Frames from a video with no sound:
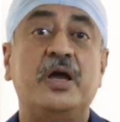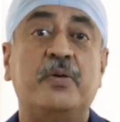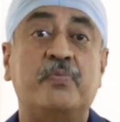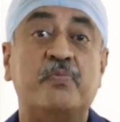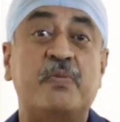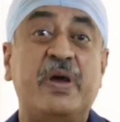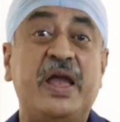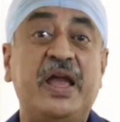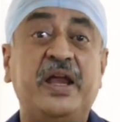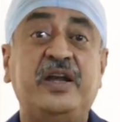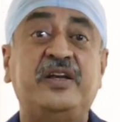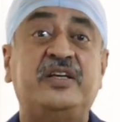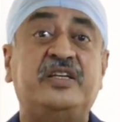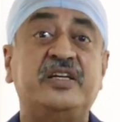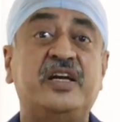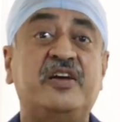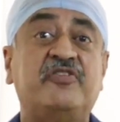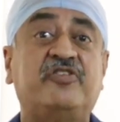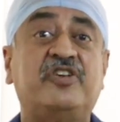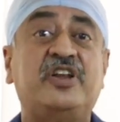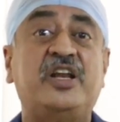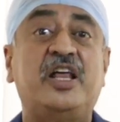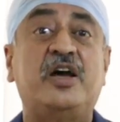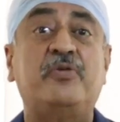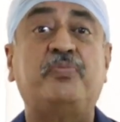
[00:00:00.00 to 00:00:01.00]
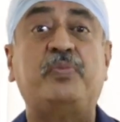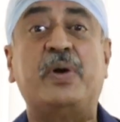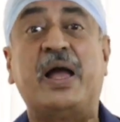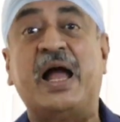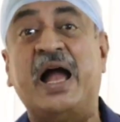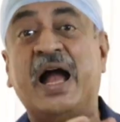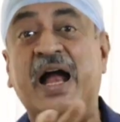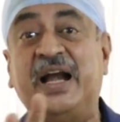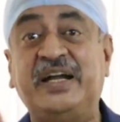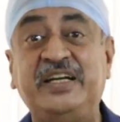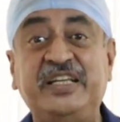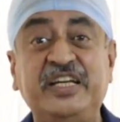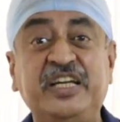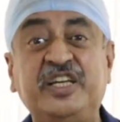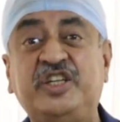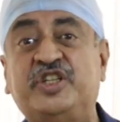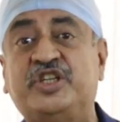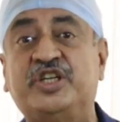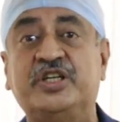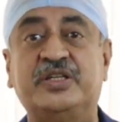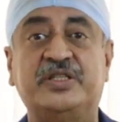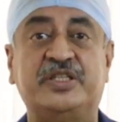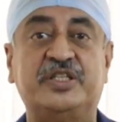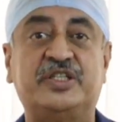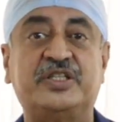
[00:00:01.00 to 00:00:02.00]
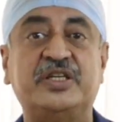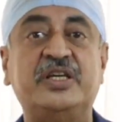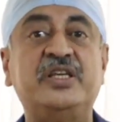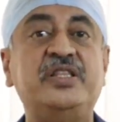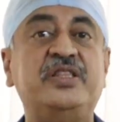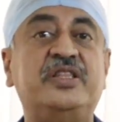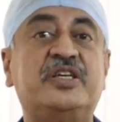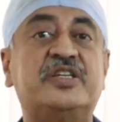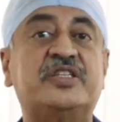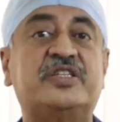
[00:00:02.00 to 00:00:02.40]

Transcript: may develop adhesions in